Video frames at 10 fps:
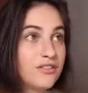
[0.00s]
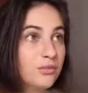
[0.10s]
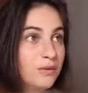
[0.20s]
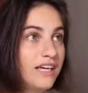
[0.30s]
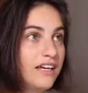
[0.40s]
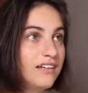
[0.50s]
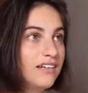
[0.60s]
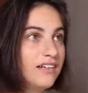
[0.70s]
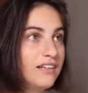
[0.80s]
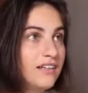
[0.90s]
duplicate
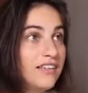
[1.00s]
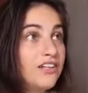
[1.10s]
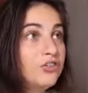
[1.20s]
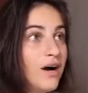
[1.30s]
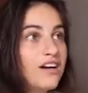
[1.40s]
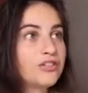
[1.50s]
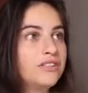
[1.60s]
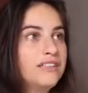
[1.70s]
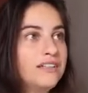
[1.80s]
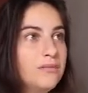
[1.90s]
that you
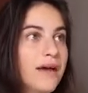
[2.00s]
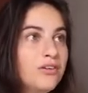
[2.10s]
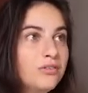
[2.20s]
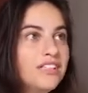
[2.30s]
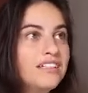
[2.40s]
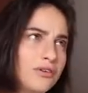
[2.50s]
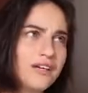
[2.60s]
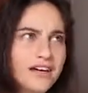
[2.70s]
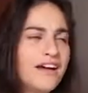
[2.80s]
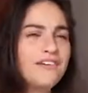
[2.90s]
actually did manually. So
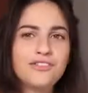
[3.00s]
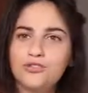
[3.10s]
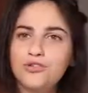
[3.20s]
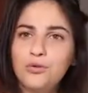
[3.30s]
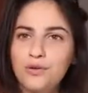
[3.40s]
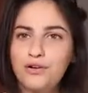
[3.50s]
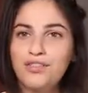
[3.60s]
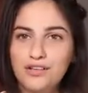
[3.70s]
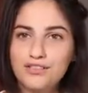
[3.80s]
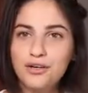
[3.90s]
you can kind of control where
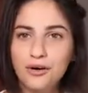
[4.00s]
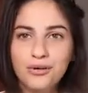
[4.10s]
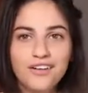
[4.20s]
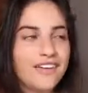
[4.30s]
things go.